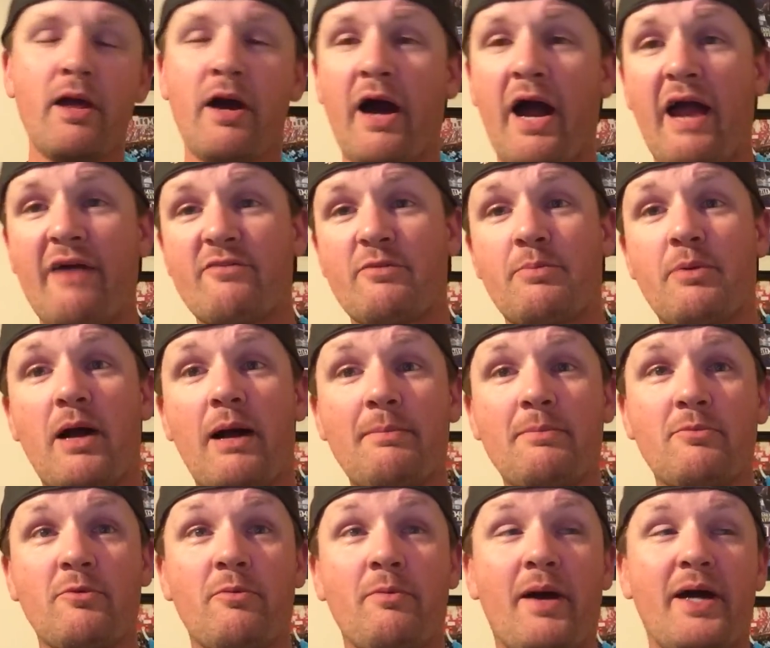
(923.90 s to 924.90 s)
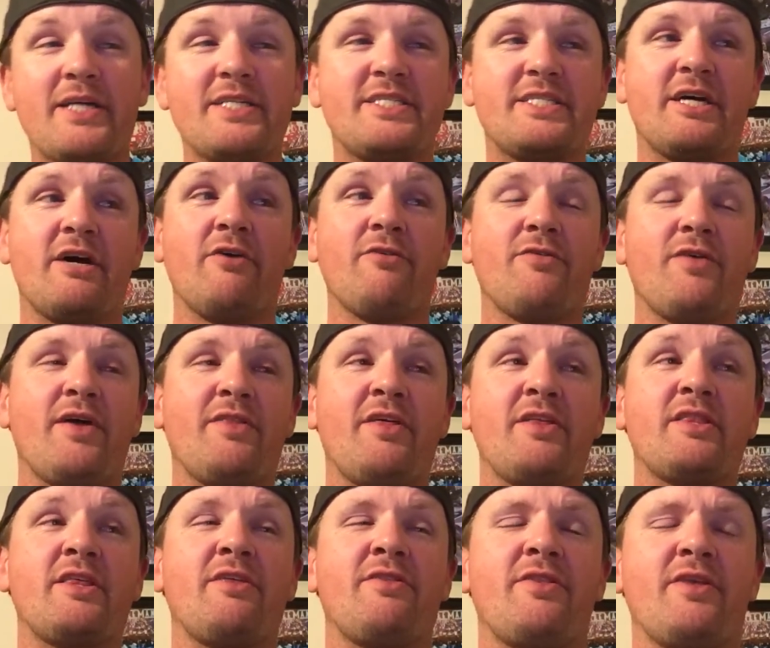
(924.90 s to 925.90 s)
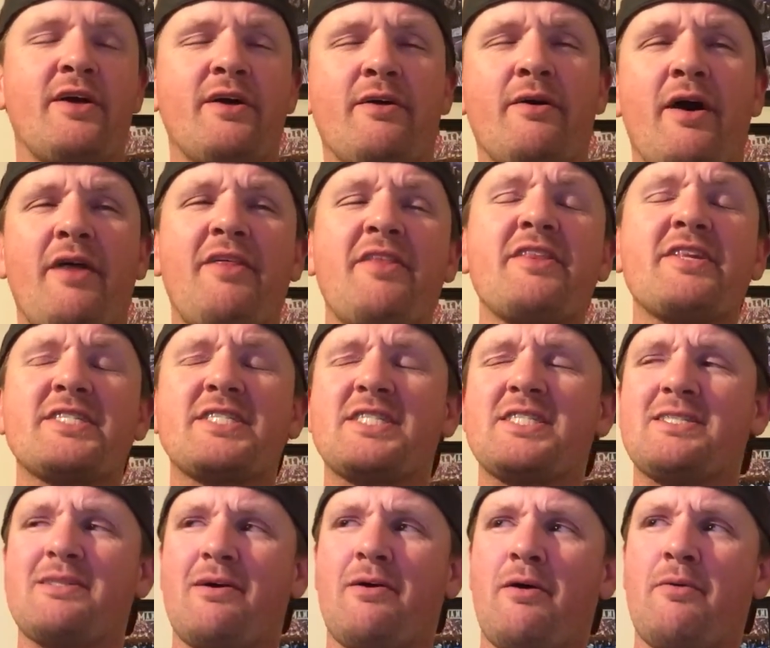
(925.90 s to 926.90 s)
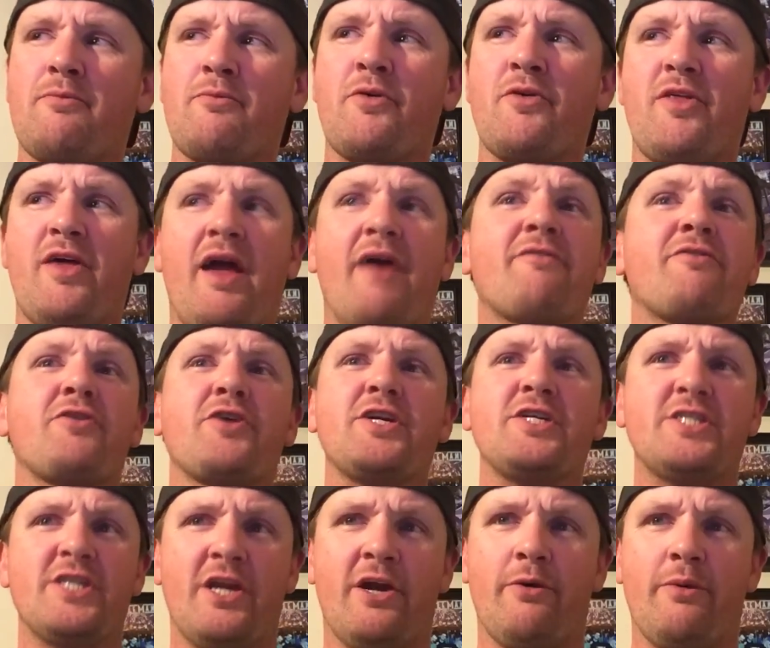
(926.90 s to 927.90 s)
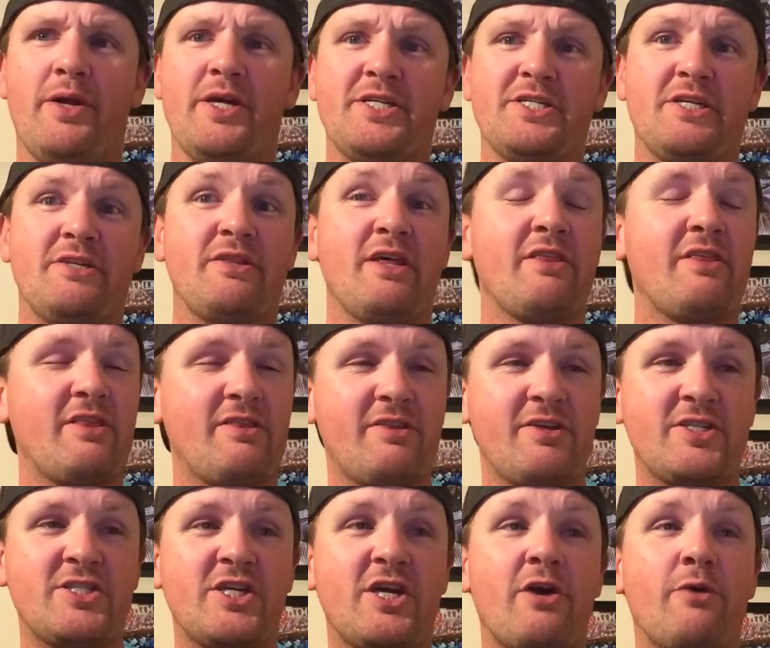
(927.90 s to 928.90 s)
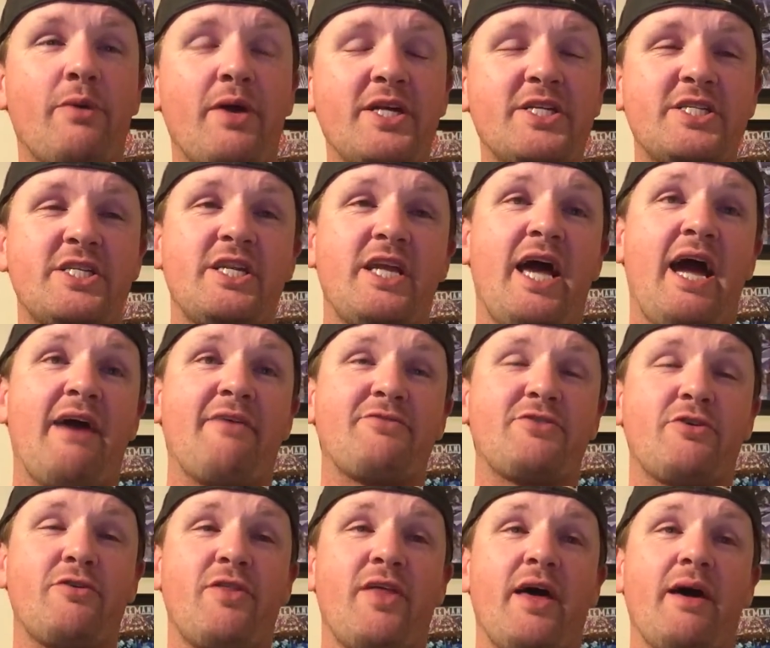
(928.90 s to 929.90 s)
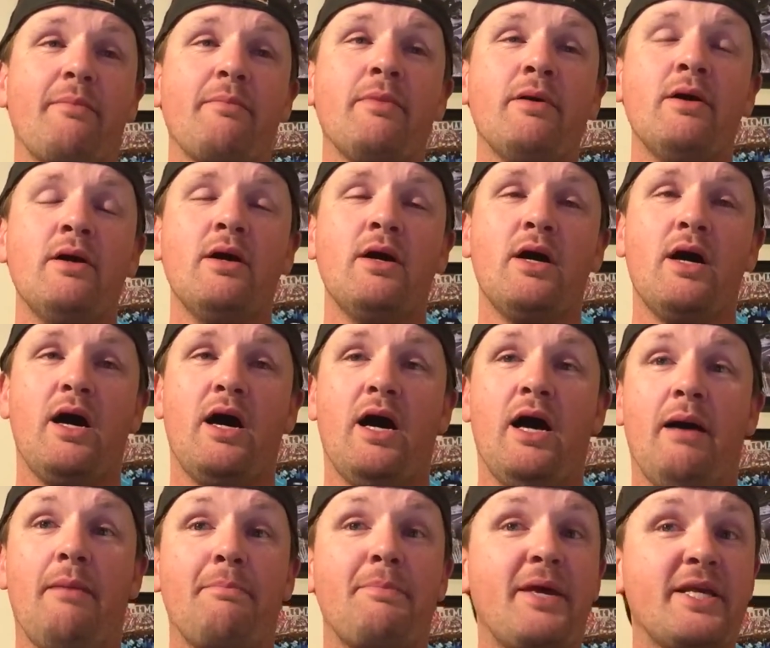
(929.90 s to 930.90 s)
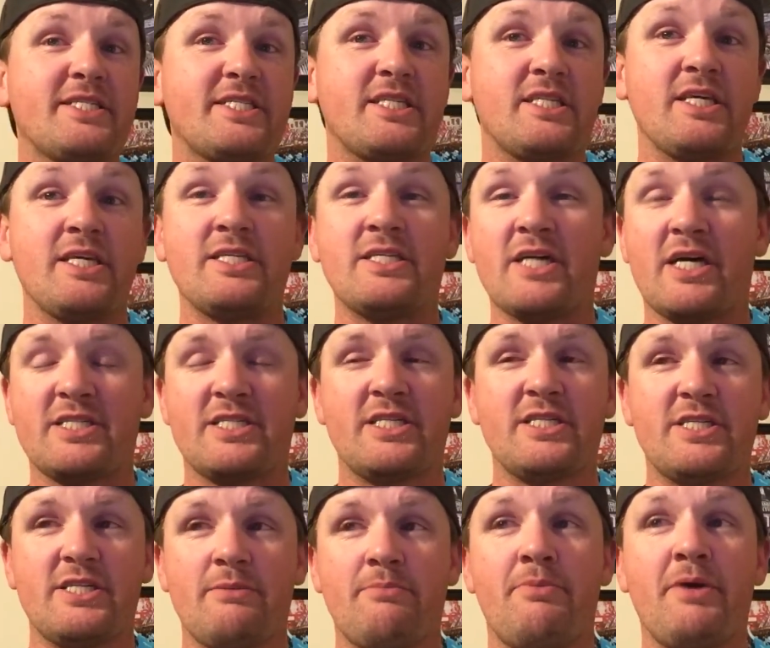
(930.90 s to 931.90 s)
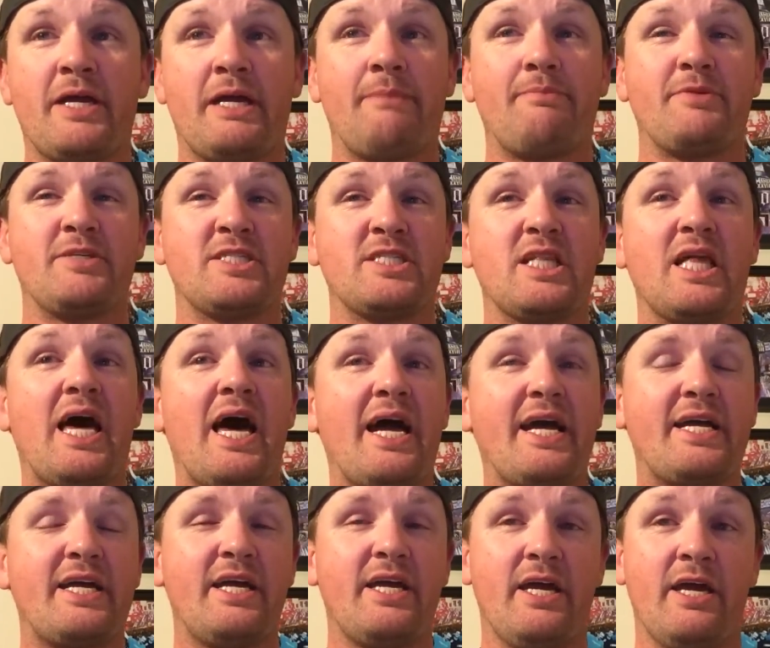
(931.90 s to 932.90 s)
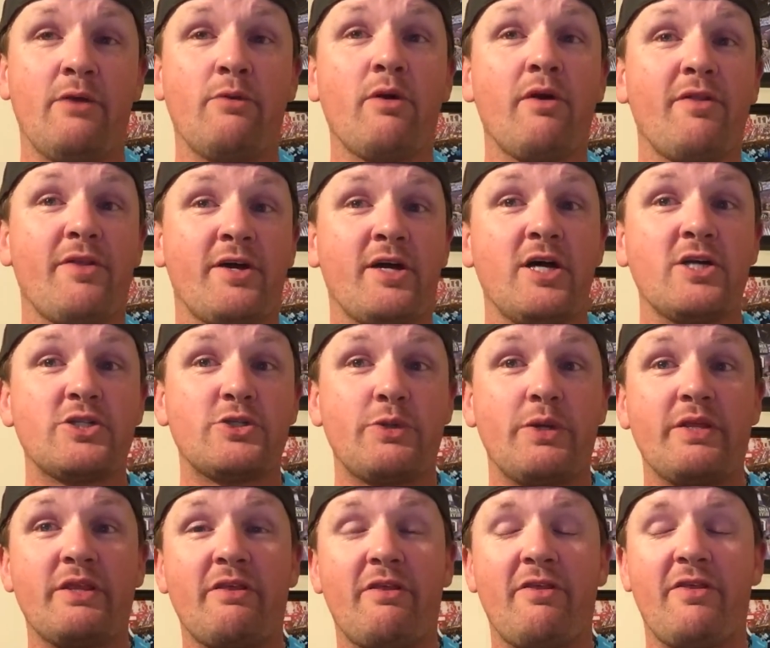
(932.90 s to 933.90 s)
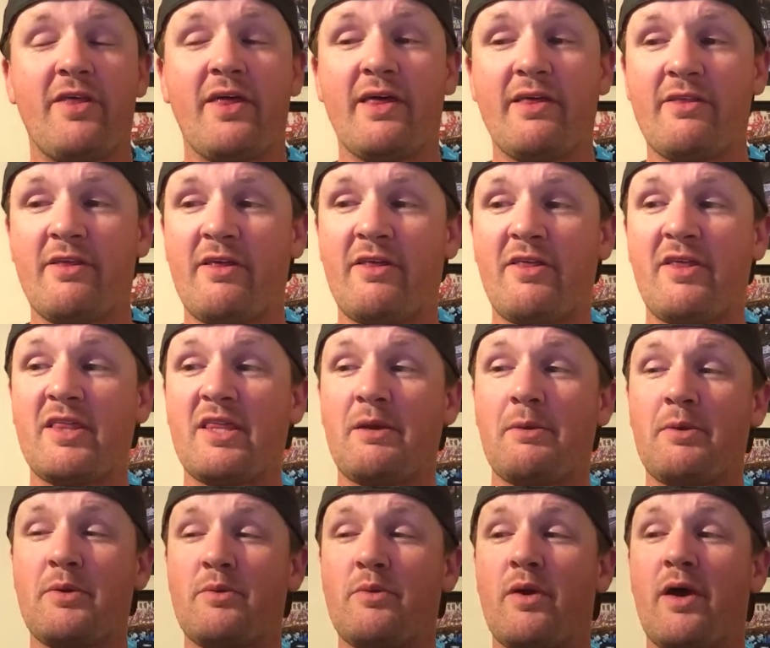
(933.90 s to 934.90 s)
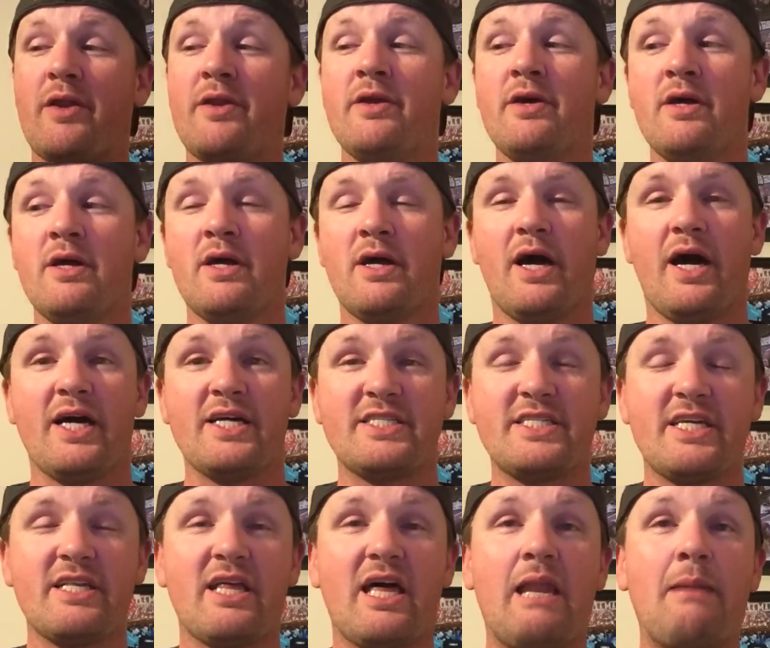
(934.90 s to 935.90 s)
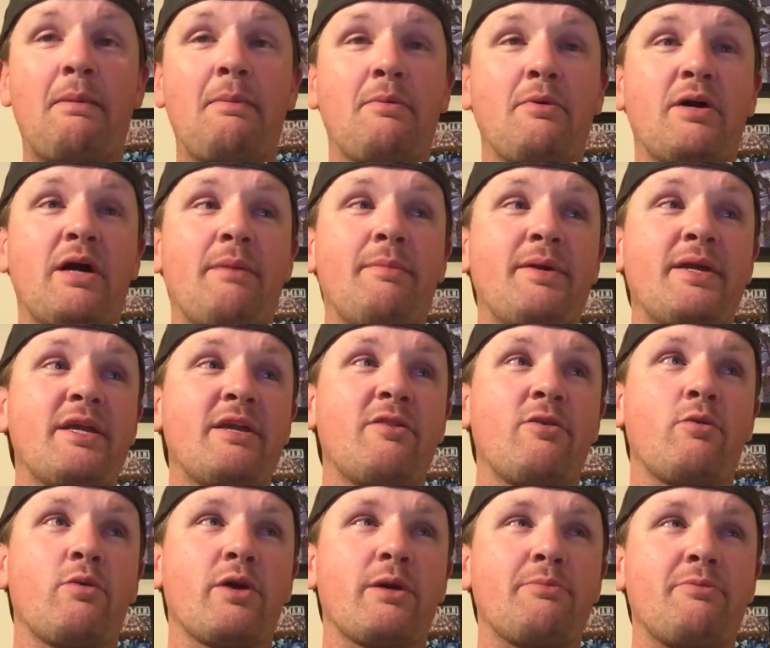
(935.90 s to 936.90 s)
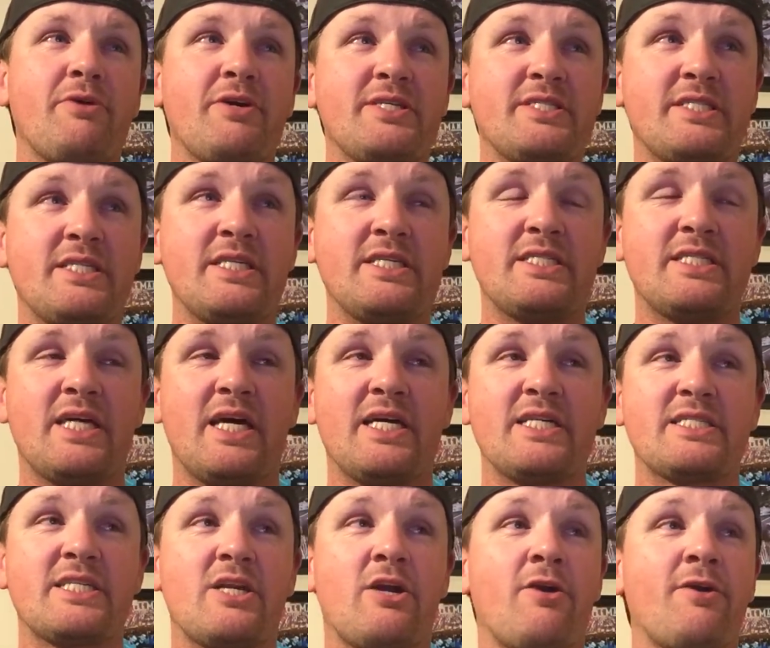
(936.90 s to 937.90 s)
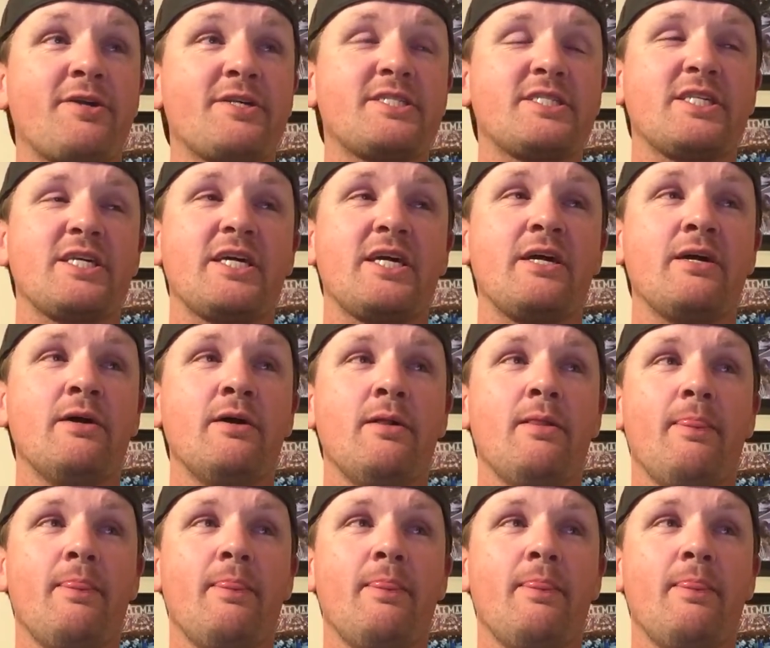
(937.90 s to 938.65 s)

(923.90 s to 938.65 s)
I have a problem with myself. I think that the, I think this is with every generation. They think the generation after them um, basically doesn't pick up the slack and run the country that they, they think they would run. I see a lot of people coming into the workplace these days that honestly